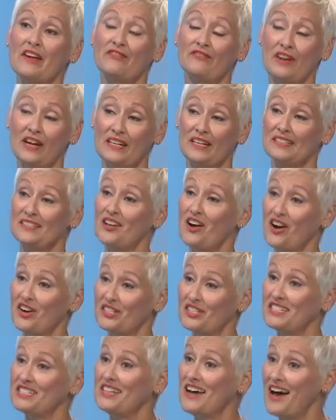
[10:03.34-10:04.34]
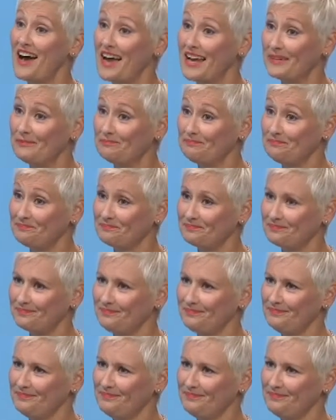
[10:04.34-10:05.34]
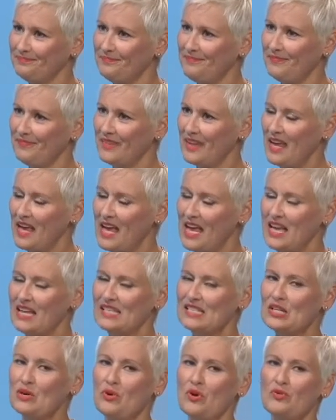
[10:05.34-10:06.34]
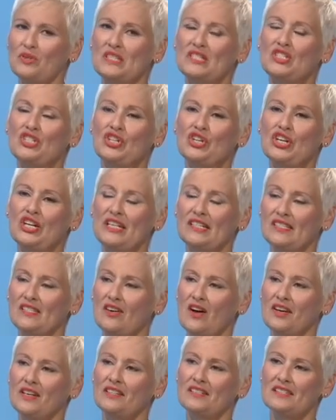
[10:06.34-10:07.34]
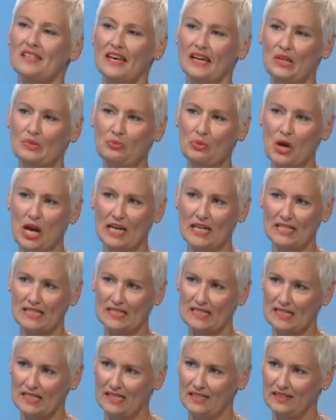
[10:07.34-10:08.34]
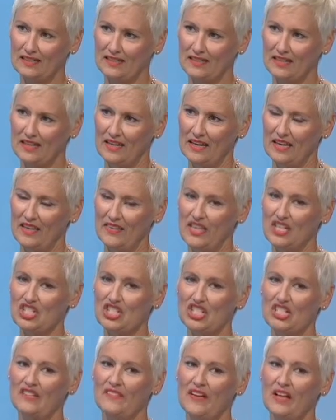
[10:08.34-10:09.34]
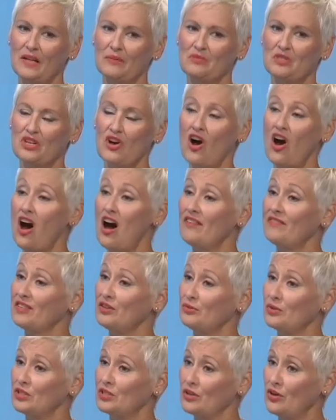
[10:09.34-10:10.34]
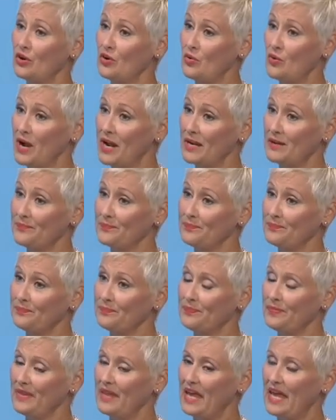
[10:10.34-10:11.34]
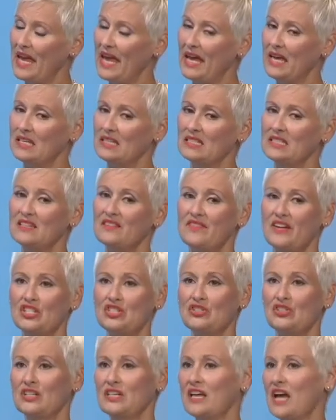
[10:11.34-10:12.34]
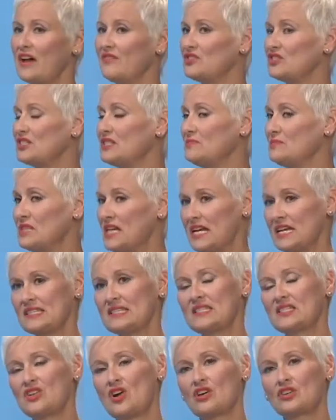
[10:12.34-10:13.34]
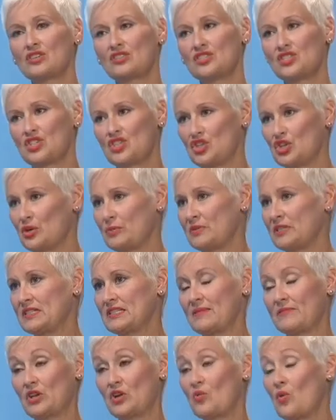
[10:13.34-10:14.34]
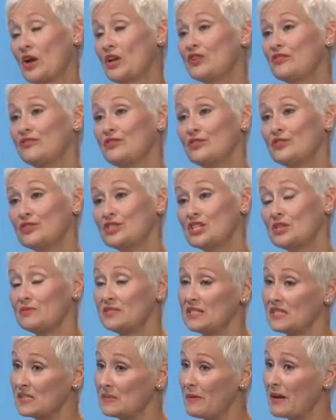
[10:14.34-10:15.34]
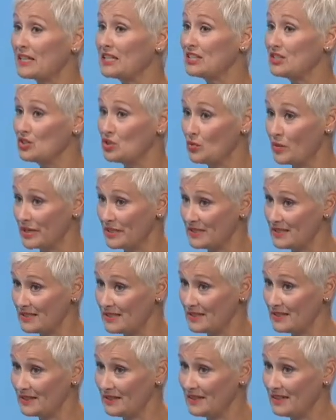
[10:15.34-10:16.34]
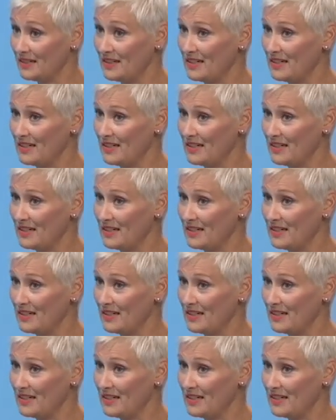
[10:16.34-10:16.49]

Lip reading: my friend, it's hard to die." So it was during Sonia's second pregnancy that she developed a cough that wouldn't go away. And eventually, after some tests, the doctors determined something wonderful. She was expecting twins,